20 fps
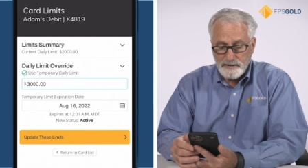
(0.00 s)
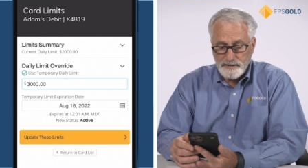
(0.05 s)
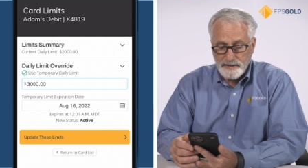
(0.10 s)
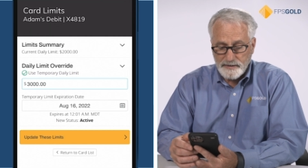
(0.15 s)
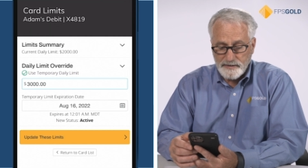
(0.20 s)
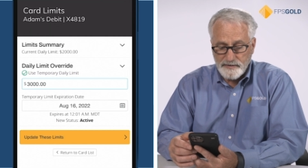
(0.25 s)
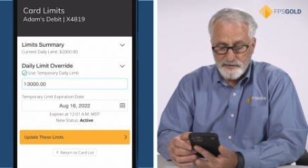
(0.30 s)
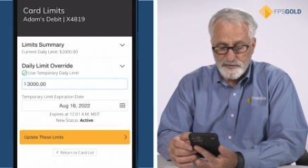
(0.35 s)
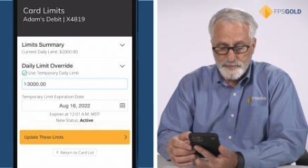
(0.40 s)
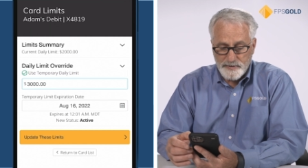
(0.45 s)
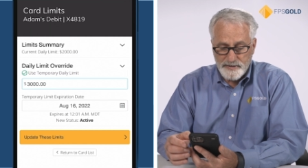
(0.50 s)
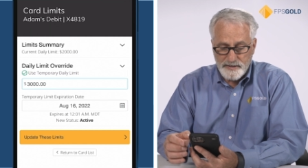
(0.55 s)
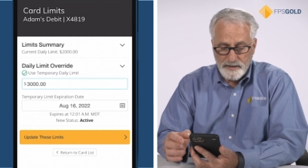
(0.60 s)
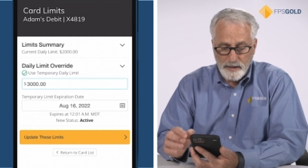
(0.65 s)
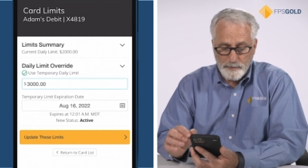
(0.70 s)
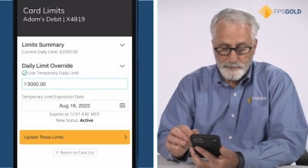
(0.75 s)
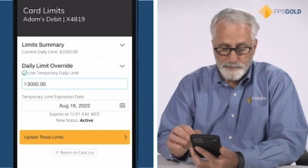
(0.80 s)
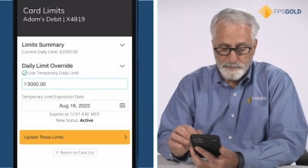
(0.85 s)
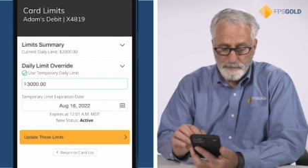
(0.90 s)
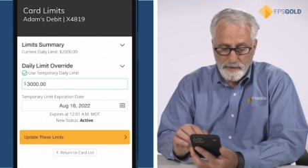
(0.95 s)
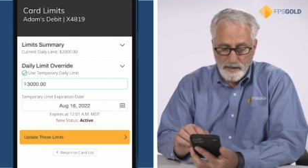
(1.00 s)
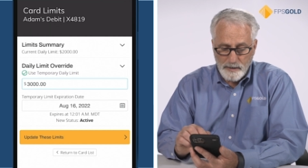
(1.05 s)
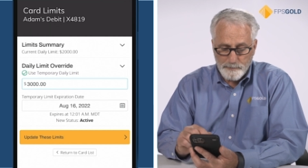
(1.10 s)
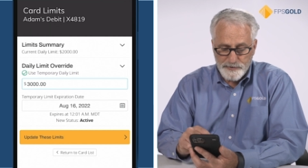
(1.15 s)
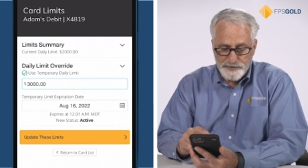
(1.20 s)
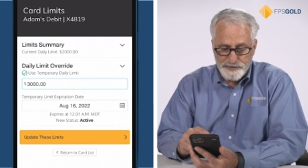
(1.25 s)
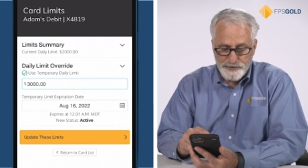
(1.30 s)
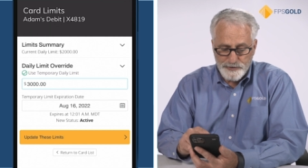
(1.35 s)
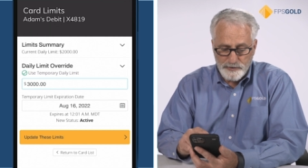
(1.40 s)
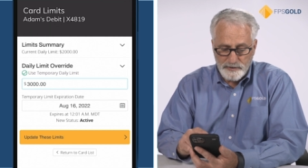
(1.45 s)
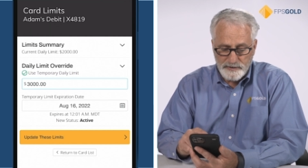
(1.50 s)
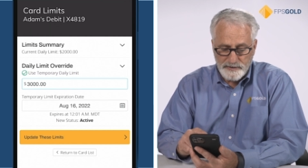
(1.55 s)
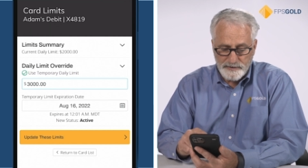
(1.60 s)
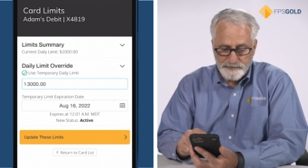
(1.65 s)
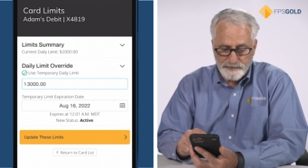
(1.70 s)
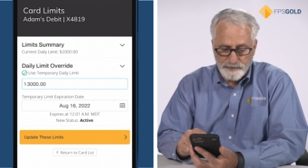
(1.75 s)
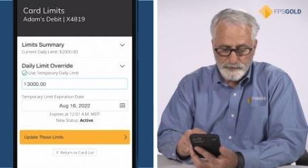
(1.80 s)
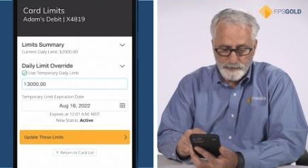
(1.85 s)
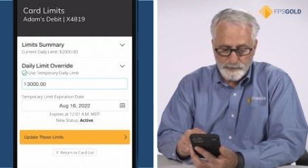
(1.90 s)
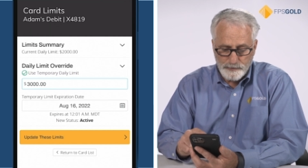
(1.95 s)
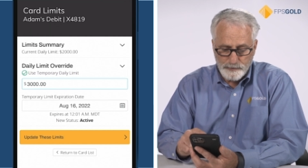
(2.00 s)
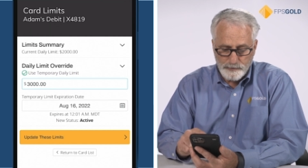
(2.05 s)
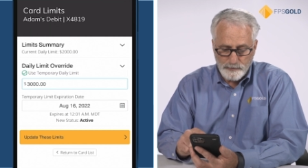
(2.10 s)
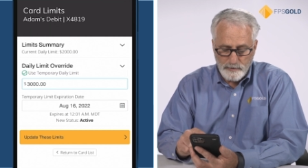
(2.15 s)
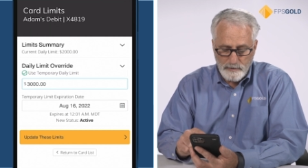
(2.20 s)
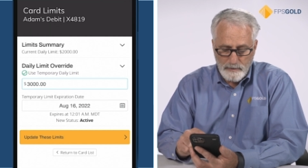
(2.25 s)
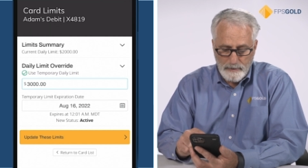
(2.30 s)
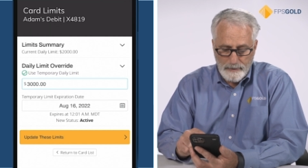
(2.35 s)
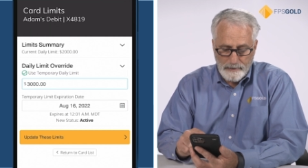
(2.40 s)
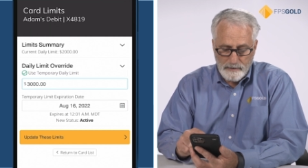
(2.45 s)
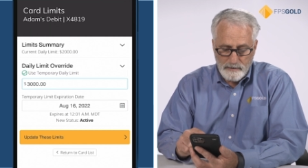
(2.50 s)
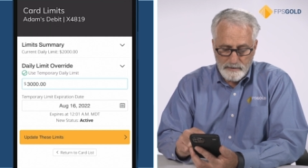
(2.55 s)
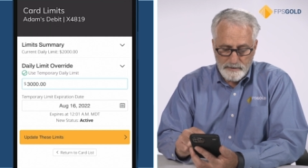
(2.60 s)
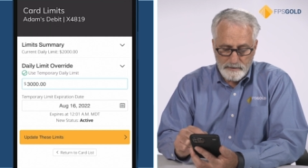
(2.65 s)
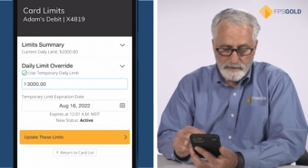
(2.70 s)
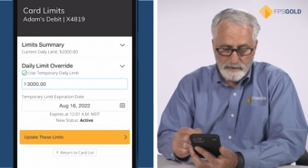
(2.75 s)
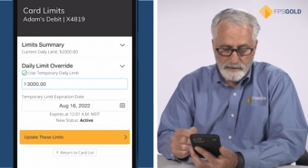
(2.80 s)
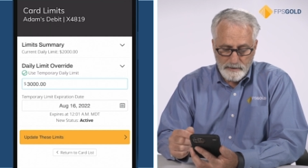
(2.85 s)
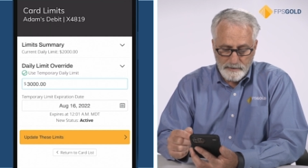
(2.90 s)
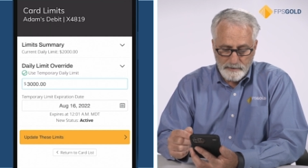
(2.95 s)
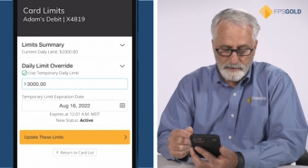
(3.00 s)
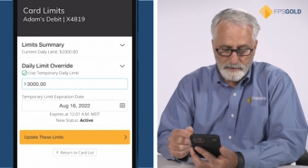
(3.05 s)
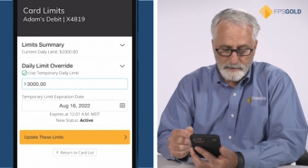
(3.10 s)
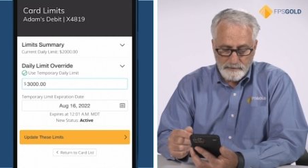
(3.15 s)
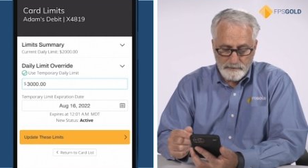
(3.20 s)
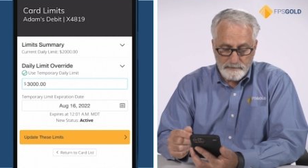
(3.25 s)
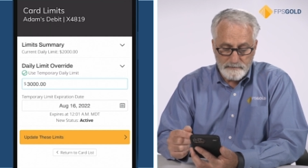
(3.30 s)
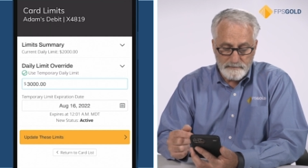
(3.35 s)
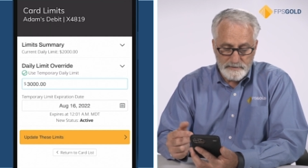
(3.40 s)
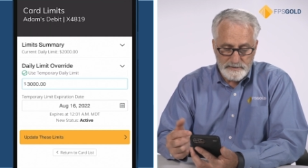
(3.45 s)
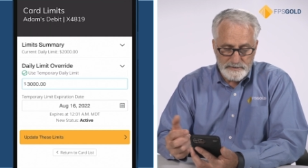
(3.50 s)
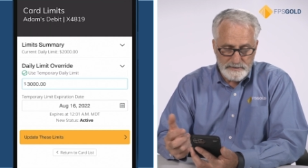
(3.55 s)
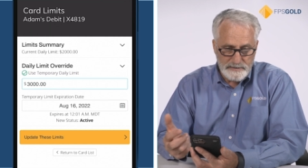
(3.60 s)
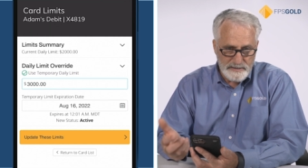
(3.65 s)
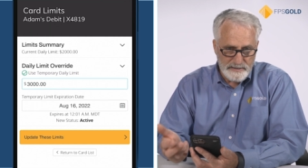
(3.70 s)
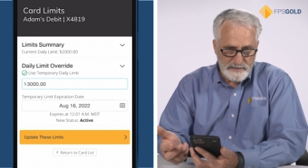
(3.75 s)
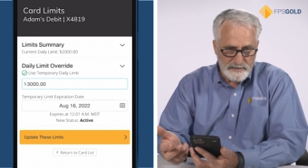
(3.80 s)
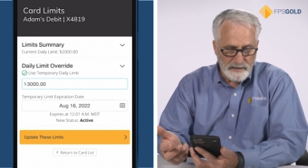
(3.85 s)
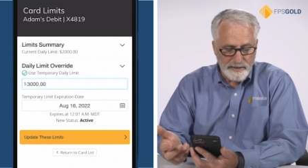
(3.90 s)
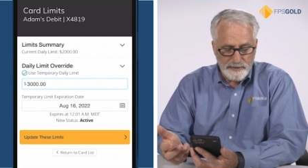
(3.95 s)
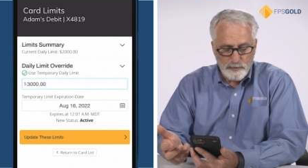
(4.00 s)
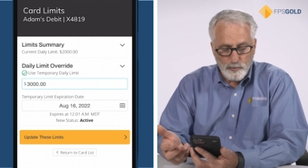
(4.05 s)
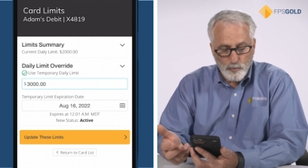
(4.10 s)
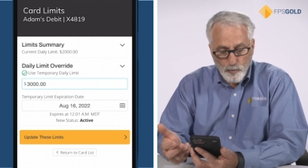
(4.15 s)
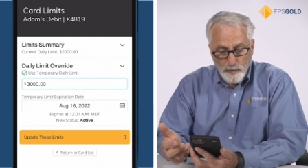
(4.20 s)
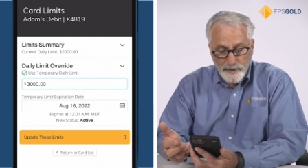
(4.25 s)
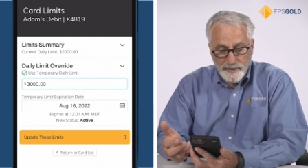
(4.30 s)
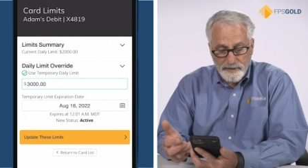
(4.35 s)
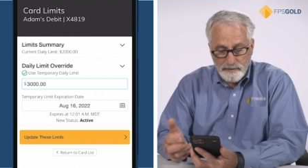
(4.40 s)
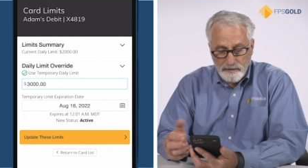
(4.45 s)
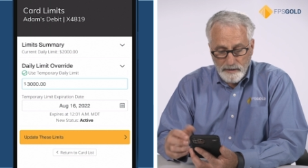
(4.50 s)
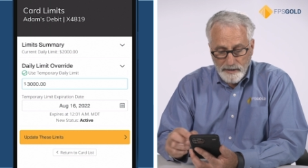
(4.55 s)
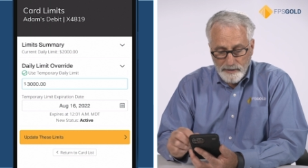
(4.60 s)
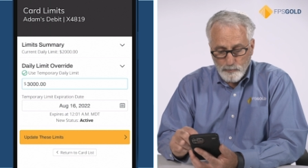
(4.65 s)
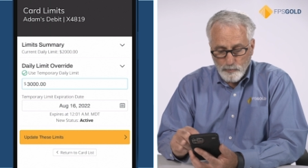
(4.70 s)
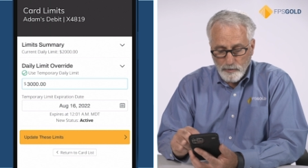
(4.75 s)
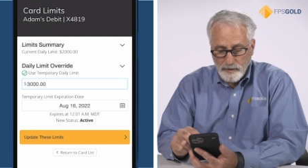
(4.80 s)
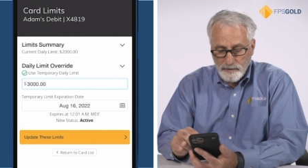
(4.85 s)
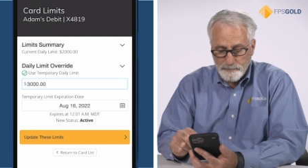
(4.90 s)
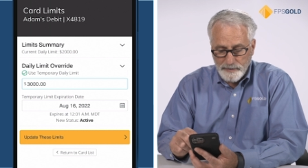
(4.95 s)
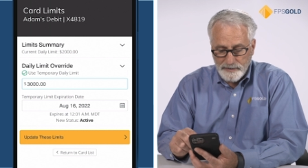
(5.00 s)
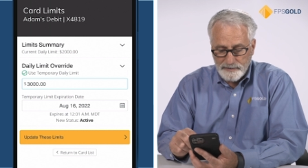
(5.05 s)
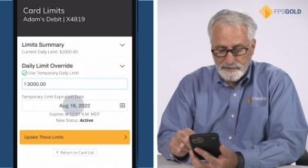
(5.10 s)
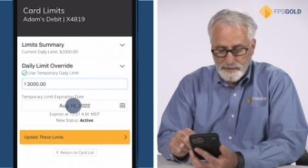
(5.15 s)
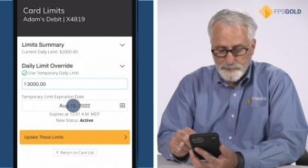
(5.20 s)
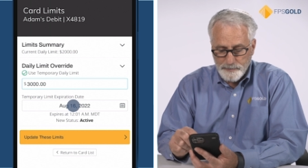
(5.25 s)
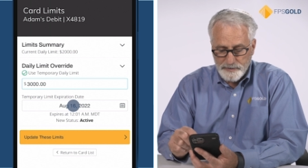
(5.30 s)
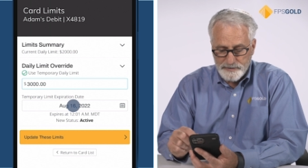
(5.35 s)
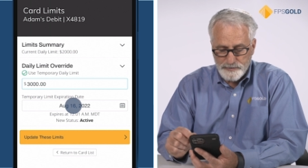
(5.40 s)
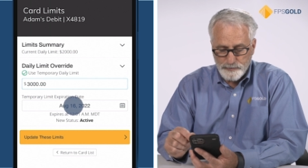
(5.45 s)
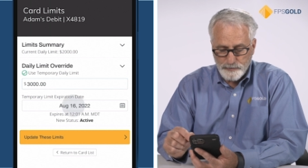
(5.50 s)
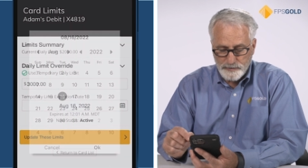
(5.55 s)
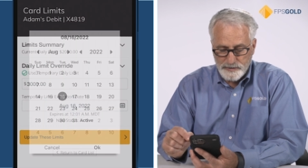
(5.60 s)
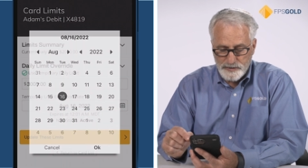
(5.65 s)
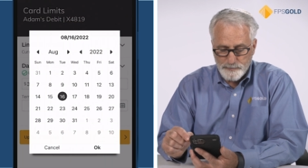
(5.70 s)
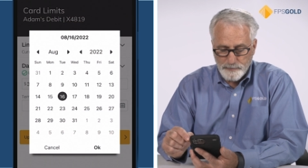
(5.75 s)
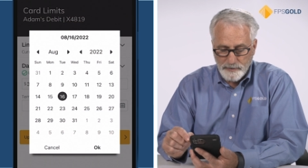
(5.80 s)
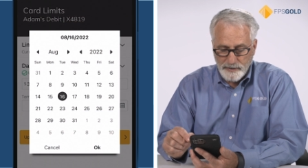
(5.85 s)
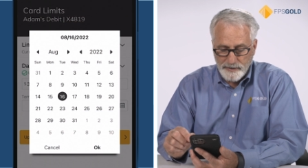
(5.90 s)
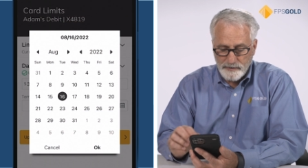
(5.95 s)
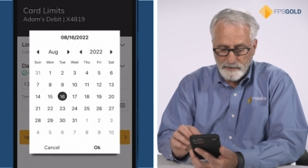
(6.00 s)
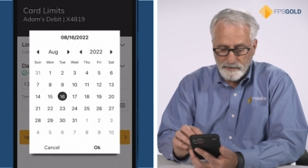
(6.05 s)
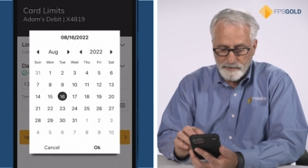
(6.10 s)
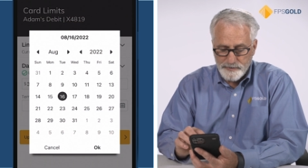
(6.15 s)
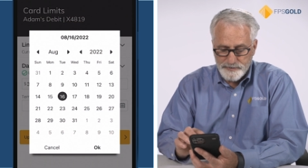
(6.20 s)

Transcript: It gives me the op opportunity to uh, decide when I want my limit to expire.